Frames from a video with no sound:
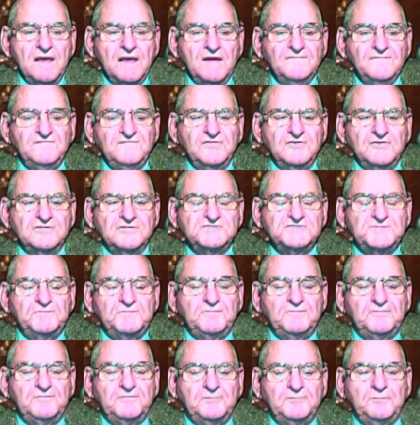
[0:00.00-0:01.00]
First
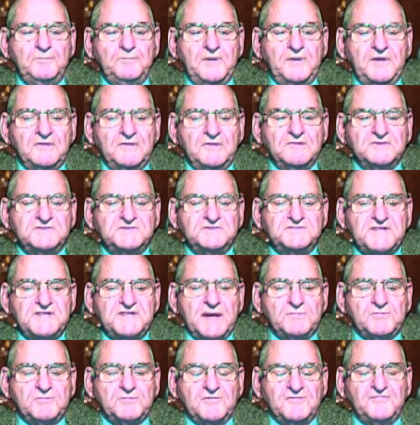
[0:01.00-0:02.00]
Peter
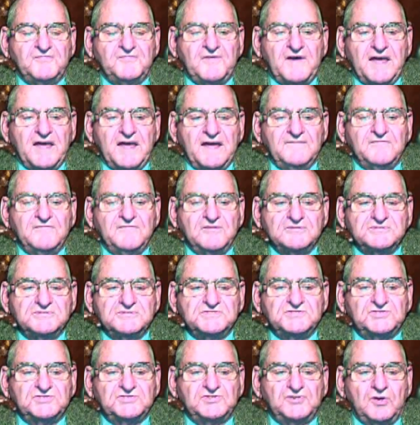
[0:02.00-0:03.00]
chapter 5
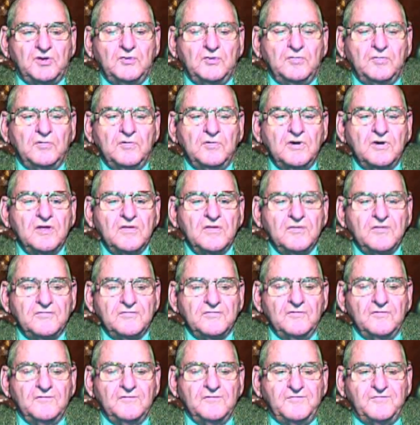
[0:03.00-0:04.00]
verses 2
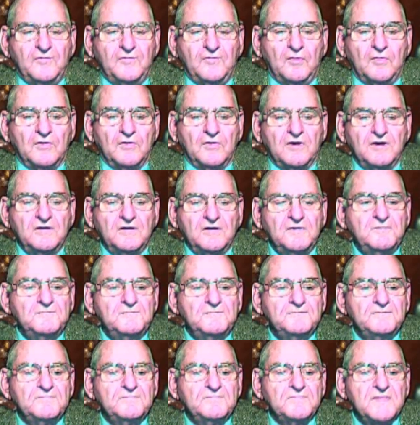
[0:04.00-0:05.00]
through 4.
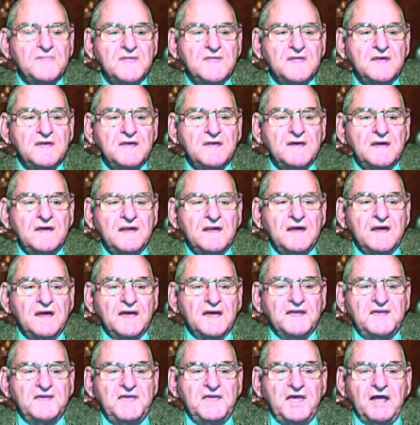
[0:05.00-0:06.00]

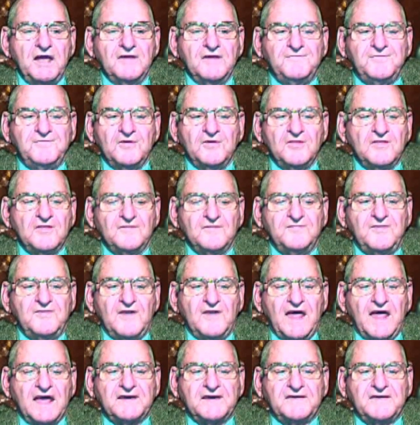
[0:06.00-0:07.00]
Care for the
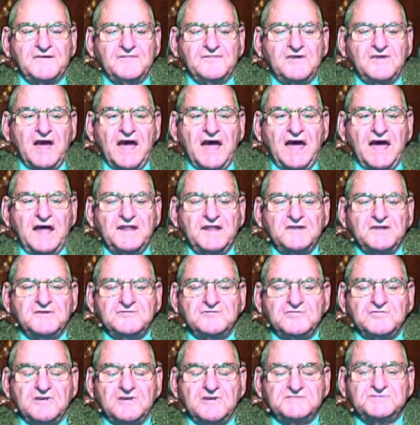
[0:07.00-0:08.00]
flock of God
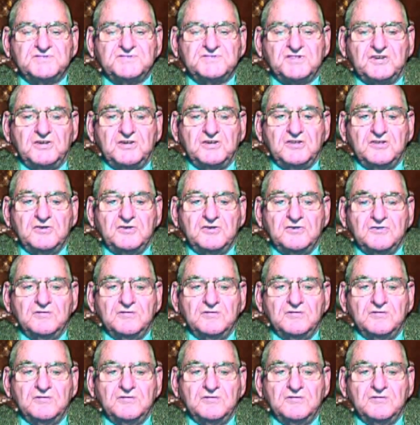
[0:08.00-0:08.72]
entrusted to you.